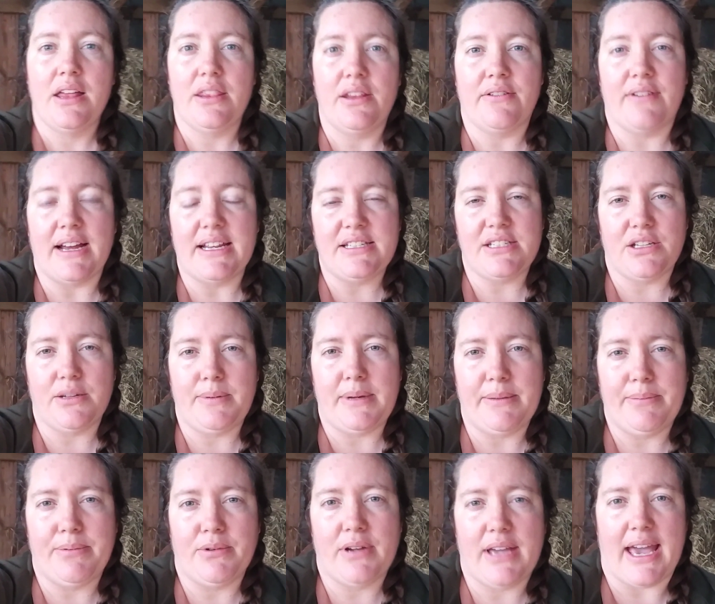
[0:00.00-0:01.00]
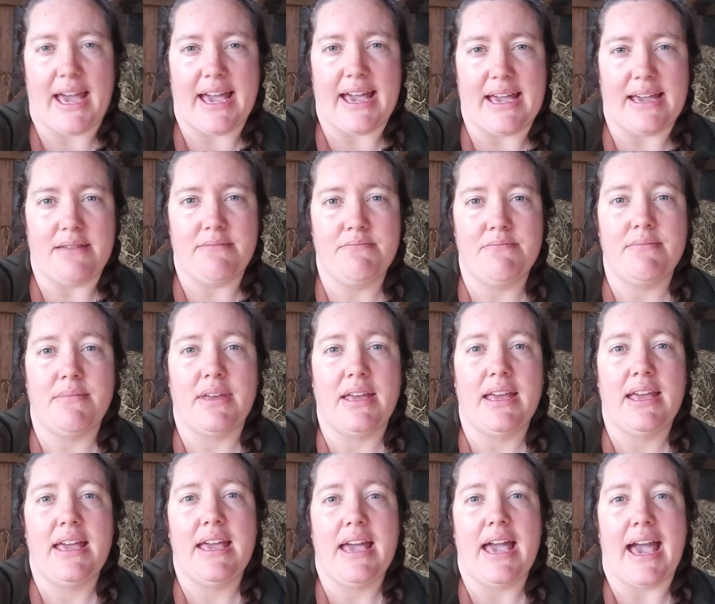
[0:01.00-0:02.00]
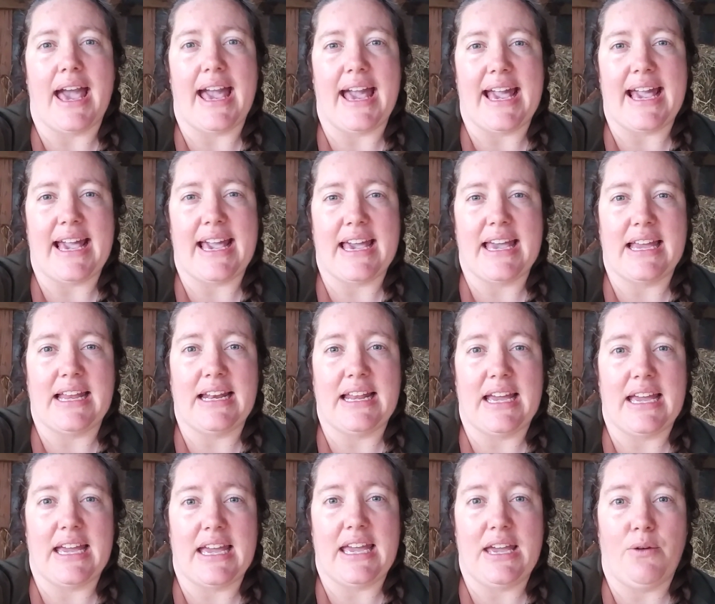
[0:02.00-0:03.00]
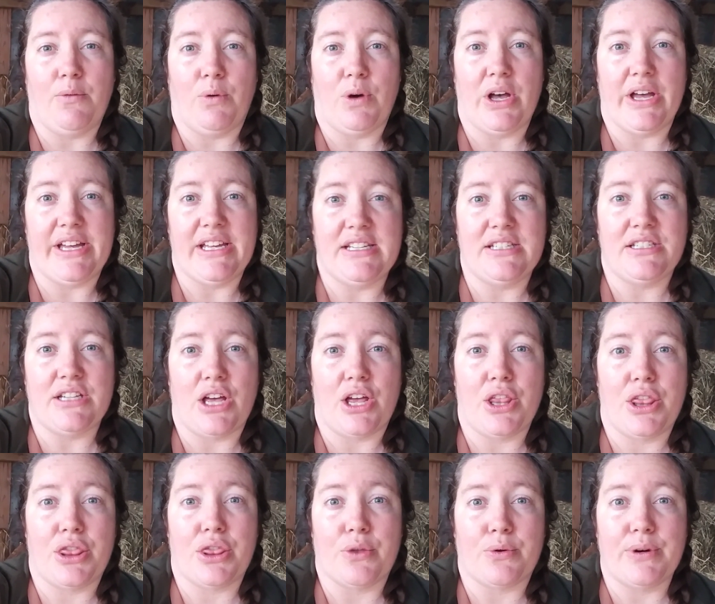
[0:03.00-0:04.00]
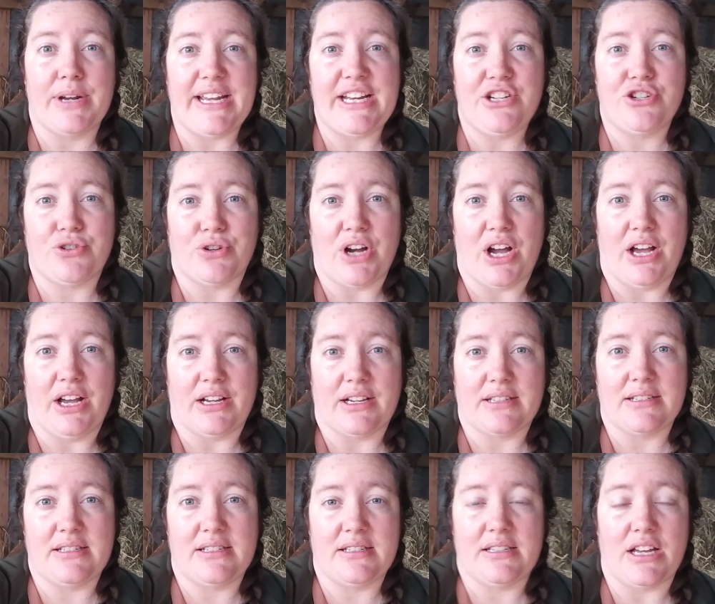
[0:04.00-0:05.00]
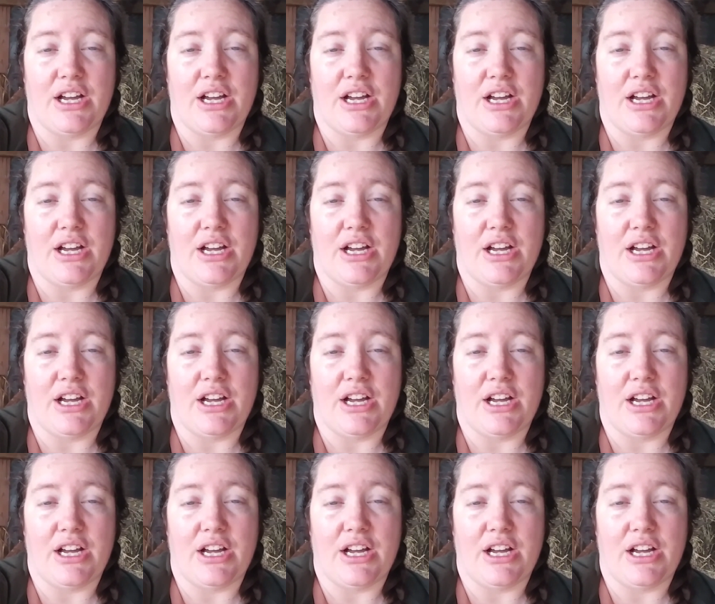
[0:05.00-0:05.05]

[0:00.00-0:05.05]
The rescue people came, and it was 3 trucks,